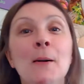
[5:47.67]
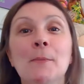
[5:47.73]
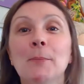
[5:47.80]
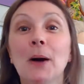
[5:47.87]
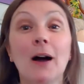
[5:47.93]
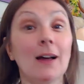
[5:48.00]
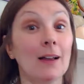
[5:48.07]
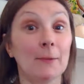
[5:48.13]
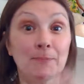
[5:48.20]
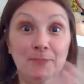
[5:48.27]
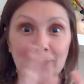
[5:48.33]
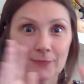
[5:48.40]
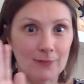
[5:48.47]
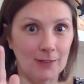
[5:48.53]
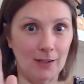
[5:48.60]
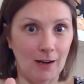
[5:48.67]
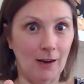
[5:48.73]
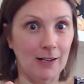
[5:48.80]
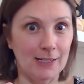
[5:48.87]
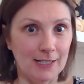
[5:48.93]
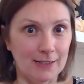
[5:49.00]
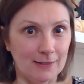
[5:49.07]
But
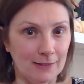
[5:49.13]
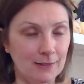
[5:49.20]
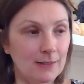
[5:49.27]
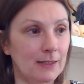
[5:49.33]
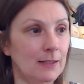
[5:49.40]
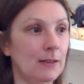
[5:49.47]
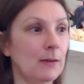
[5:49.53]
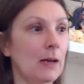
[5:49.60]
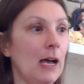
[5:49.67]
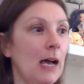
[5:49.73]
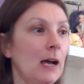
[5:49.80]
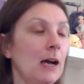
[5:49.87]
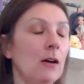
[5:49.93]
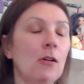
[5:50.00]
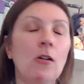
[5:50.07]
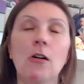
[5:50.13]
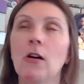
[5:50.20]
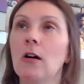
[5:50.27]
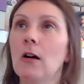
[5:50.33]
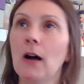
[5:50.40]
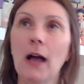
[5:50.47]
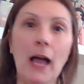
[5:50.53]
I didn't.
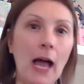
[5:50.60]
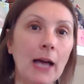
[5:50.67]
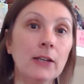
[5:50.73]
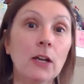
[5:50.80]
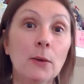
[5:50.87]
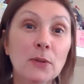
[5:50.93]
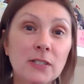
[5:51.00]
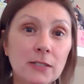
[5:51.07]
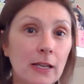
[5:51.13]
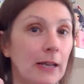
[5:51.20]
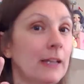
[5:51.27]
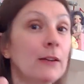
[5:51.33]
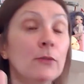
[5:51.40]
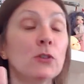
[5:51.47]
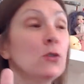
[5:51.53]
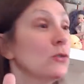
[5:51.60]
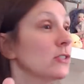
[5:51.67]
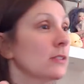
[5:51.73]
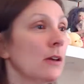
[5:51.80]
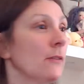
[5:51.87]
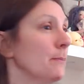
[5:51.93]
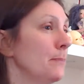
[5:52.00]
Oh, and of
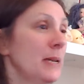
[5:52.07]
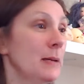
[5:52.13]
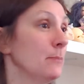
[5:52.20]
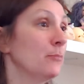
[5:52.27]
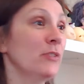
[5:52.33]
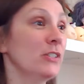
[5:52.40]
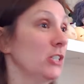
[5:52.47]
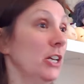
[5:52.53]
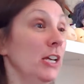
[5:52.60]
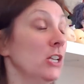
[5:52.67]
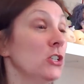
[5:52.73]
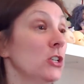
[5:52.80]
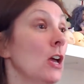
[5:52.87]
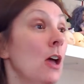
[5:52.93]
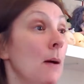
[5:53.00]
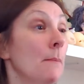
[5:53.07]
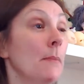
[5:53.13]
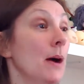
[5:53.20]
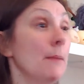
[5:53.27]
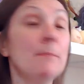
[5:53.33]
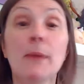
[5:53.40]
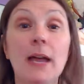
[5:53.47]
course, being British,
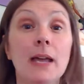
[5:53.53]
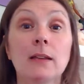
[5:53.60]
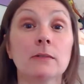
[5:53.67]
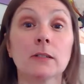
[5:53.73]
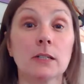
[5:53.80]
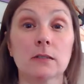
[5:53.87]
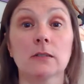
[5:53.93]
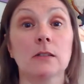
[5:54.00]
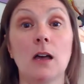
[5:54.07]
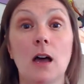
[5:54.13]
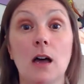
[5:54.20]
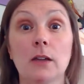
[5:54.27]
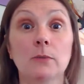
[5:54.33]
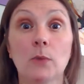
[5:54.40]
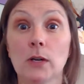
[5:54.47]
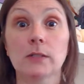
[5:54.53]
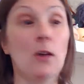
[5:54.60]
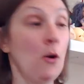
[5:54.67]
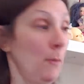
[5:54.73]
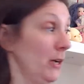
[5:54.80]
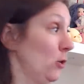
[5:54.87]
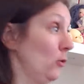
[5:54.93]
my main concern was,
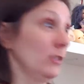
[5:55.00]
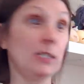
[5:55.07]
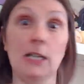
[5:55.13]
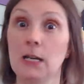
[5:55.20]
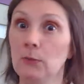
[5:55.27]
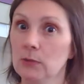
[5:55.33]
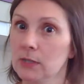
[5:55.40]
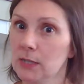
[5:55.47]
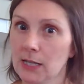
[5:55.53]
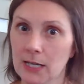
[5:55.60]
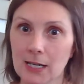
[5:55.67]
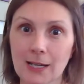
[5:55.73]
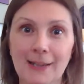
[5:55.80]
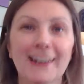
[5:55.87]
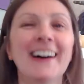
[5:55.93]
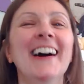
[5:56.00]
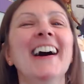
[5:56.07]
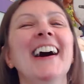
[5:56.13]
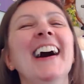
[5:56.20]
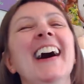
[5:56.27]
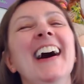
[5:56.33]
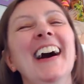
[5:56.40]
oh my God, did anyone see?
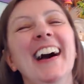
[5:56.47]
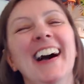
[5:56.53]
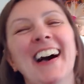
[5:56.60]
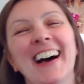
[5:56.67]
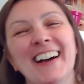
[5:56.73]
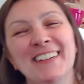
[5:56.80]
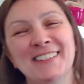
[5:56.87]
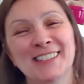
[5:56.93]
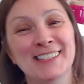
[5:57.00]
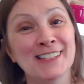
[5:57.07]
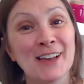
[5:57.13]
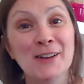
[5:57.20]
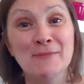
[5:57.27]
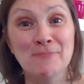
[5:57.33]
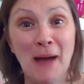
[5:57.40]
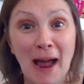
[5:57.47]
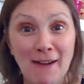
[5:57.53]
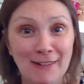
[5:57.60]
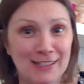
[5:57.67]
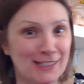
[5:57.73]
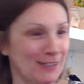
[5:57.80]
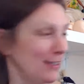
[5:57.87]
I'm so
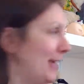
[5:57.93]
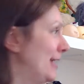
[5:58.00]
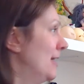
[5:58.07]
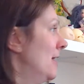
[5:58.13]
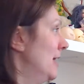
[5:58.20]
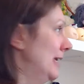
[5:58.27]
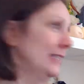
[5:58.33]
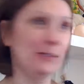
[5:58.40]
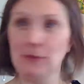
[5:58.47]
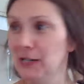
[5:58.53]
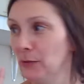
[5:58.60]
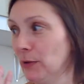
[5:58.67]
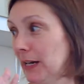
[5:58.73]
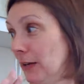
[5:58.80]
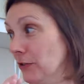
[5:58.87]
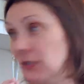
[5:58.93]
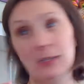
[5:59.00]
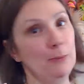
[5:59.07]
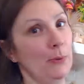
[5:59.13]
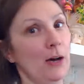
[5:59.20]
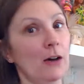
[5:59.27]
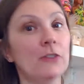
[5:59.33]
embarrassed. Like, is there anyone else on the
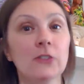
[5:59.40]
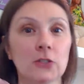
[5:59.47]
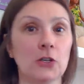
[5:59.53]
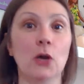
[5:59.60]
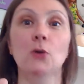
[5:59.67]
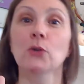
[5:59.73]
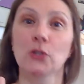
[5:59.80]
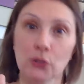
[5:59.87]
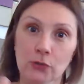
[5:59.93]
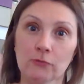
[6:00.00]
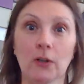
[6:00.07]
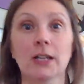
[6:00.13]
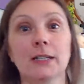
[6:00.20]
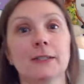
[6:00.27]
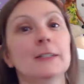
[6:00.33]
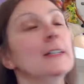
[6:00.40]
path? No, good, right.